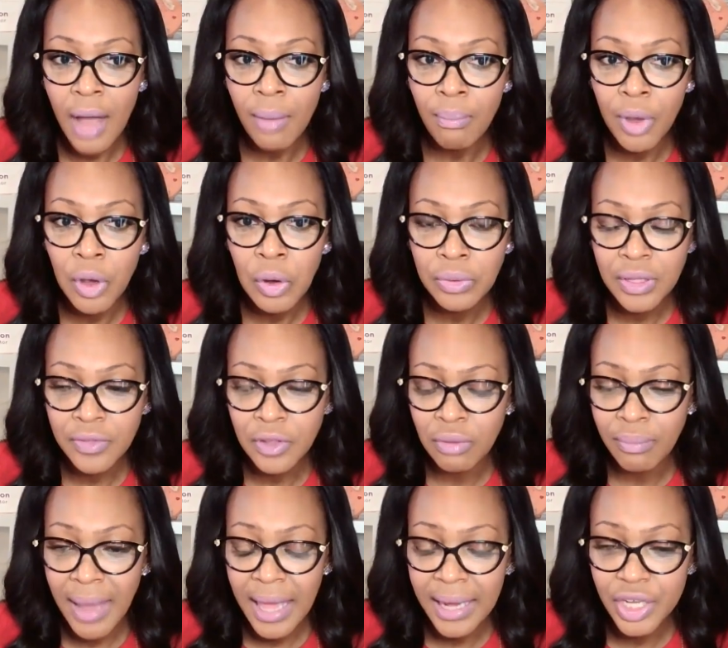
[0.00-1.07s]
mode that
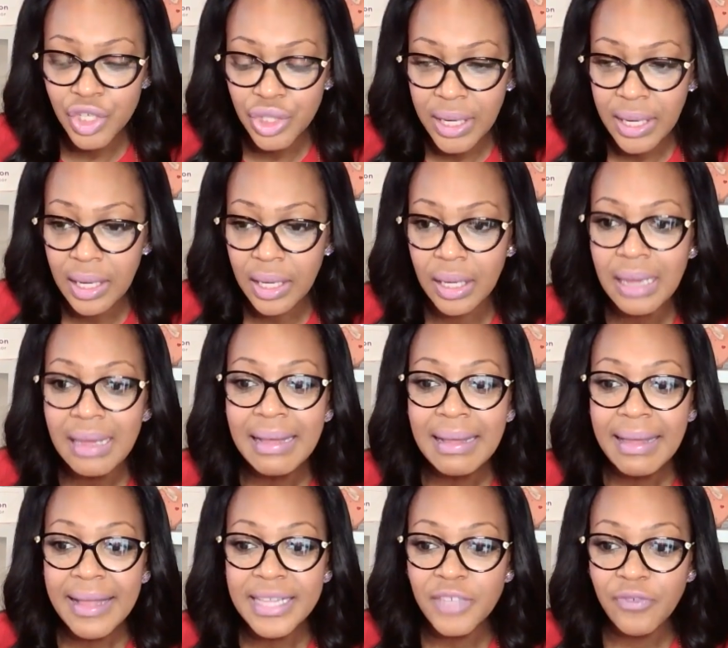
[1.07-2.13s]
they're managing,
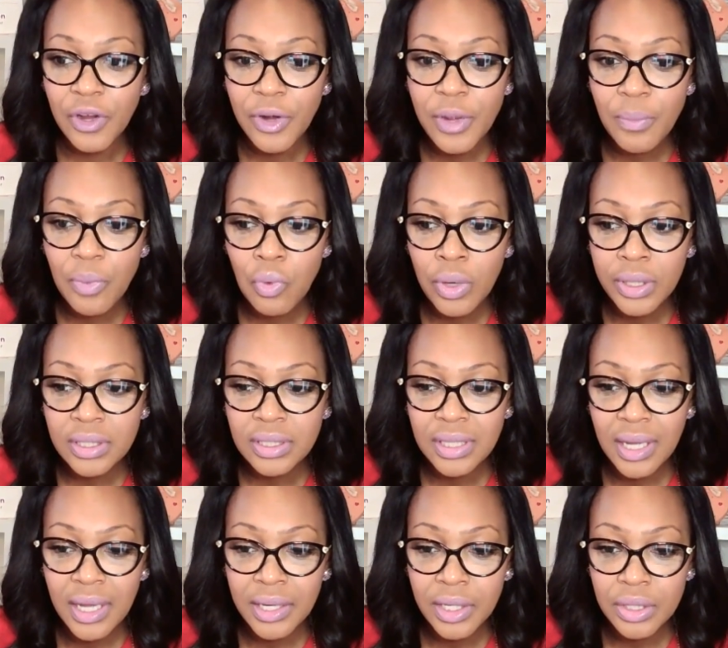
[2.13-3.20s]
it's very important
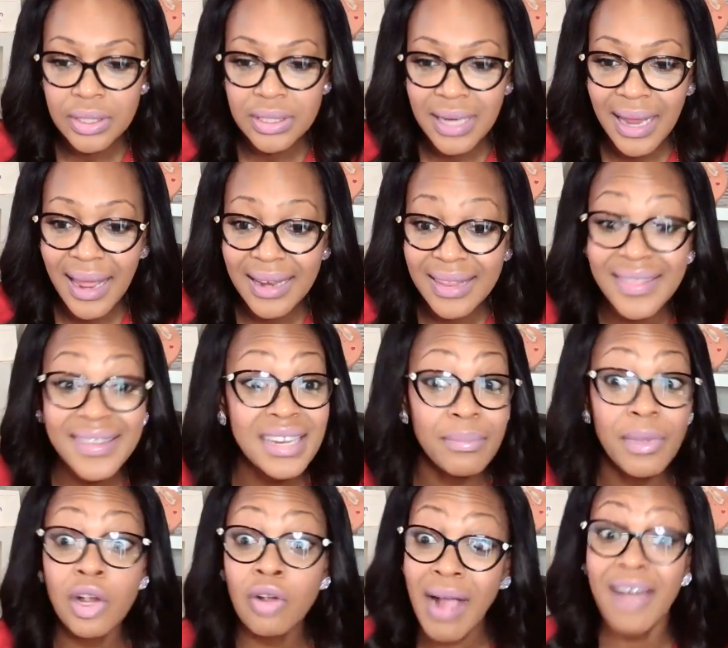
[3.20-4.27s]
to understand the
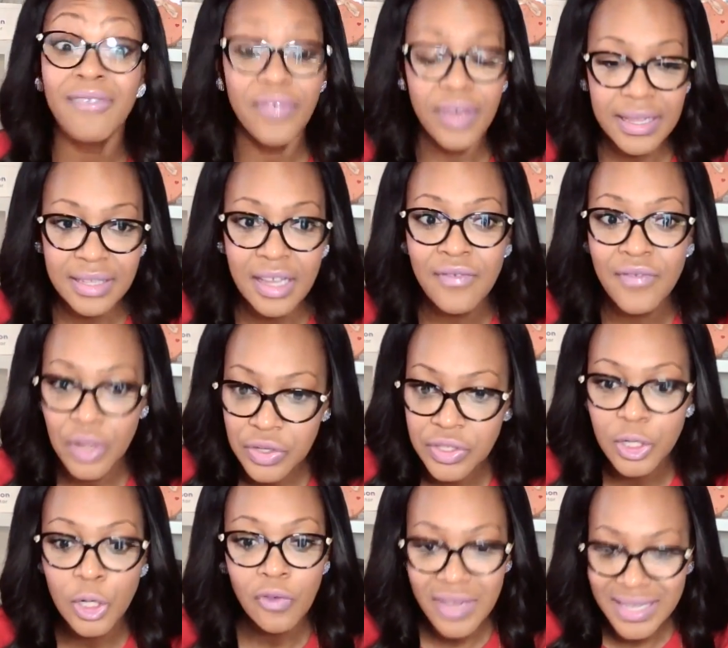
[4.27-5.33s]
demographics of their
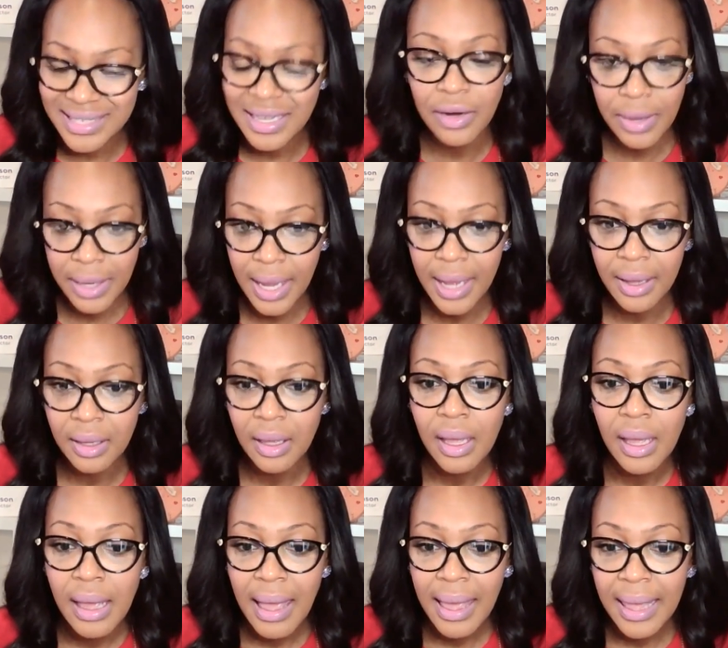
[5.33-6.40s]
service area.
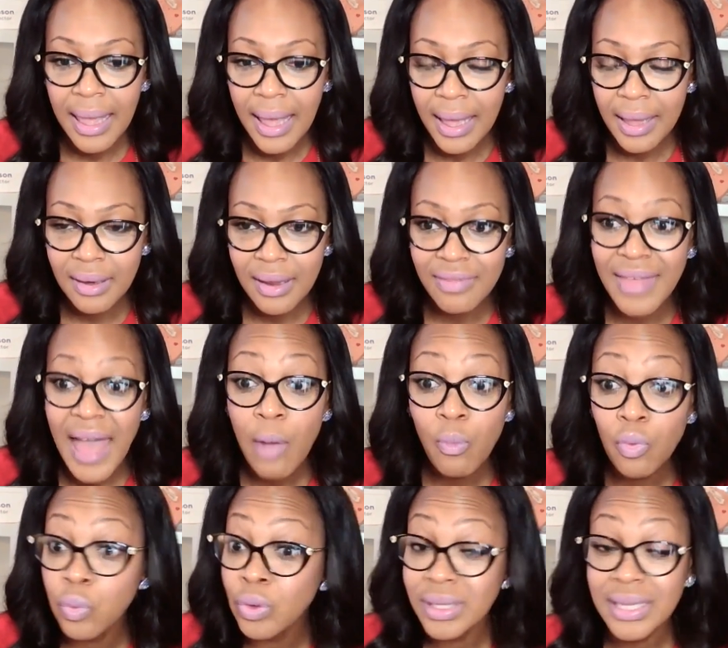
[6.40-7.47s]
And that
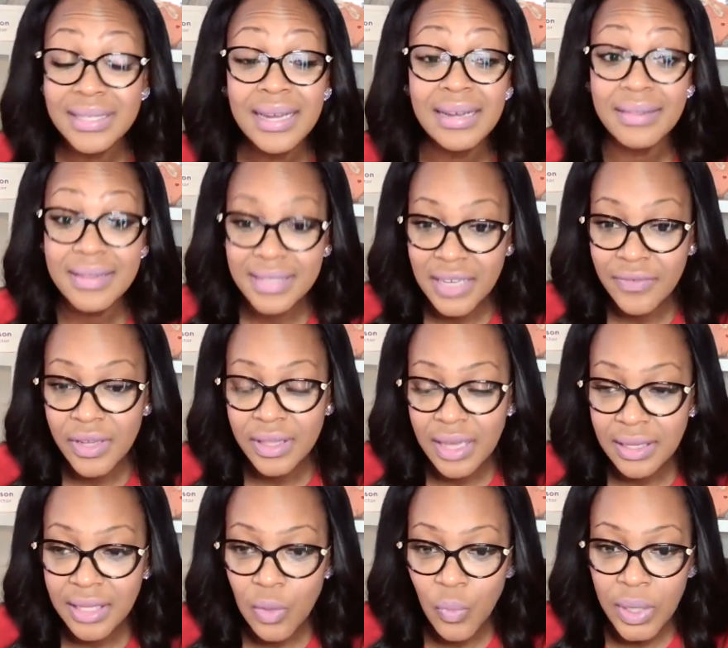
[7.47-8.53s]
will really tell us
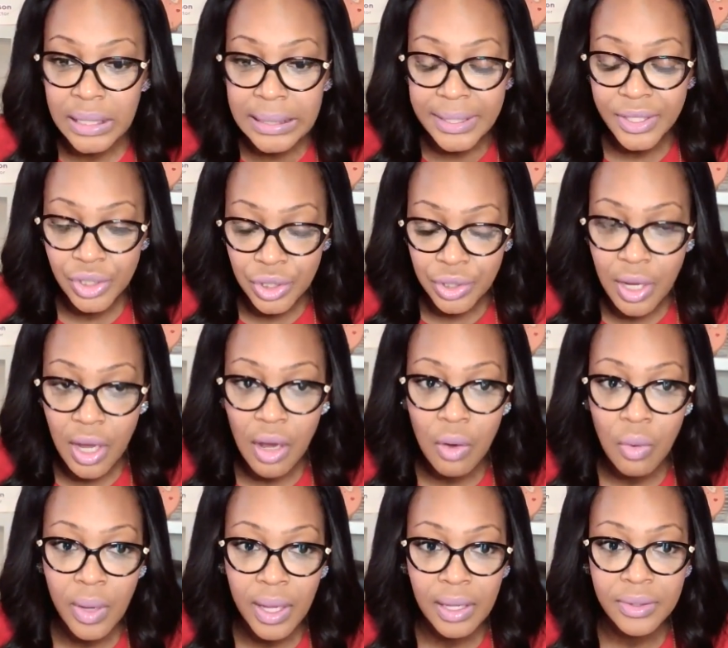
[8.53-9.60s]
everything that we need to
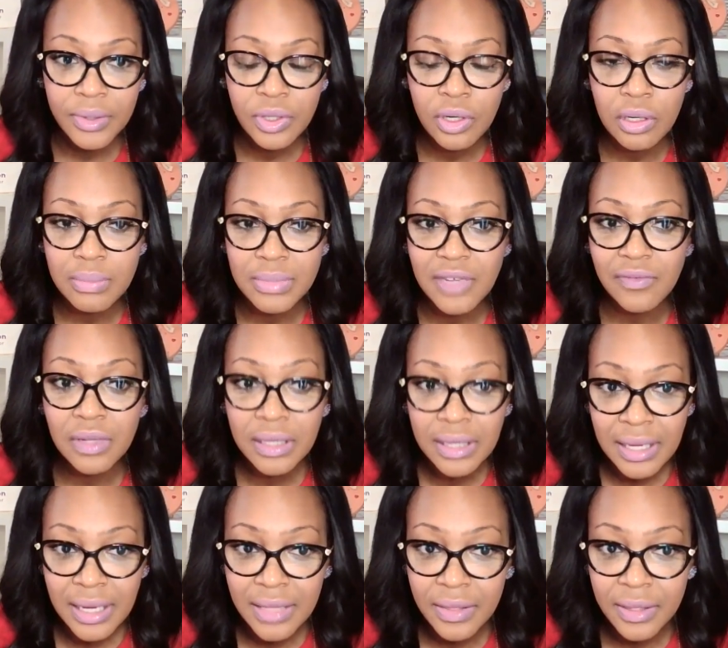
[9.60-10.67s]
know in terms of
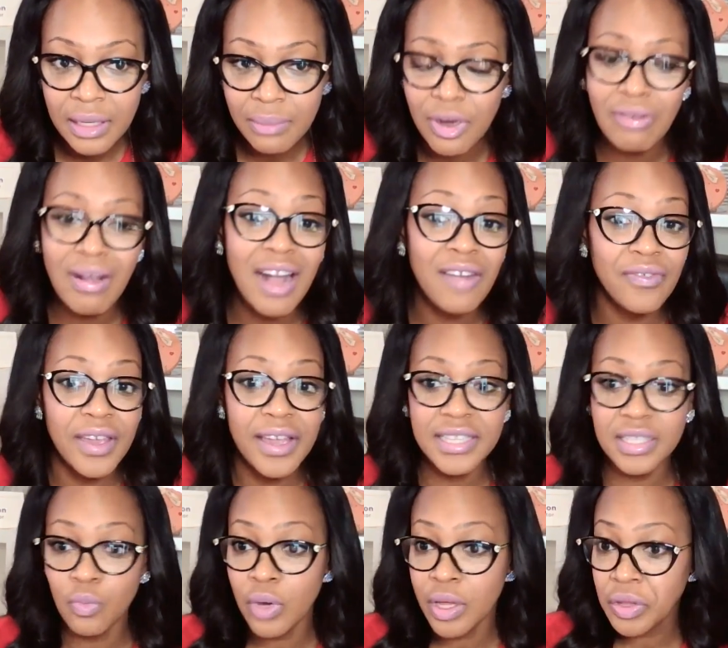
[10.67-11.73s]
looking at the
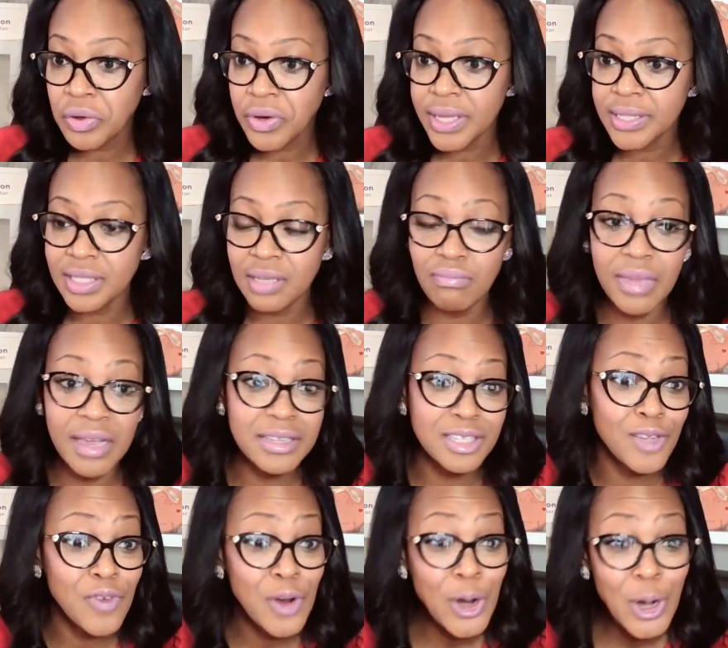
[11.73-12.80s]
demographics, whether it's a
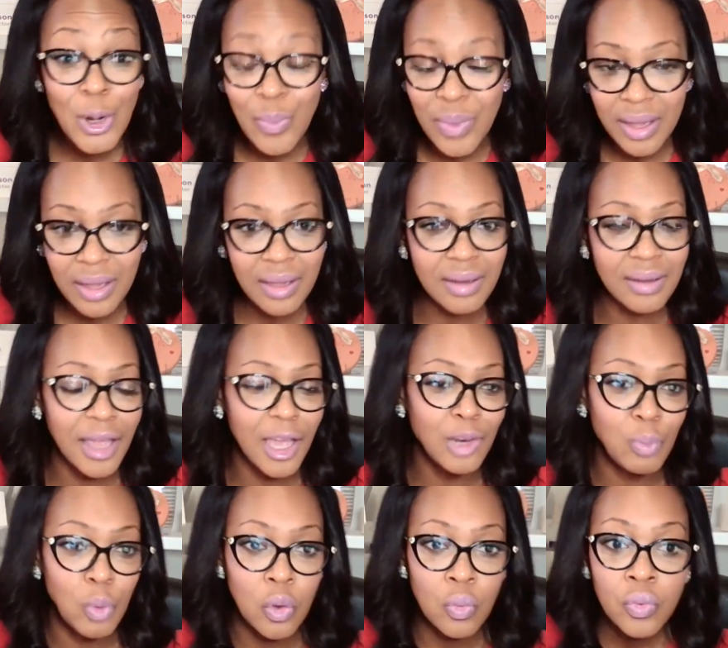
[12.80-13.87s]
mix of urban and
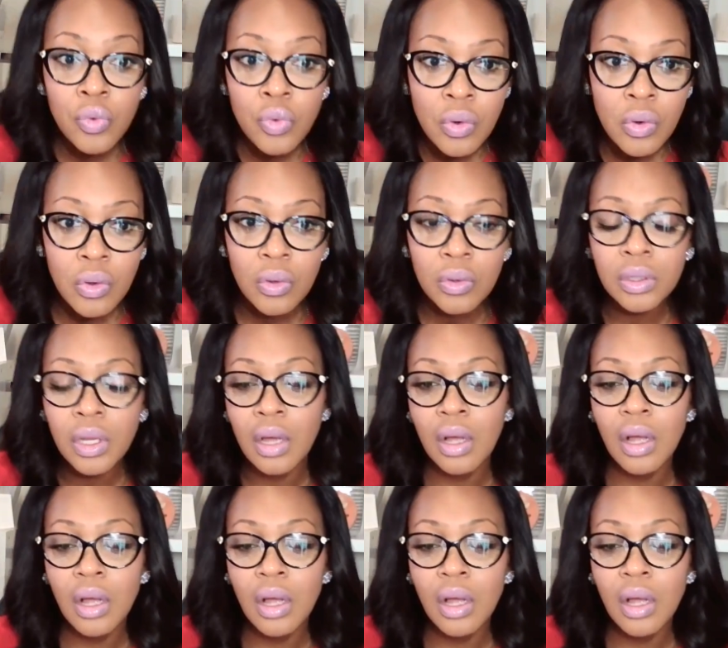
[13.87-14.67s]
more rural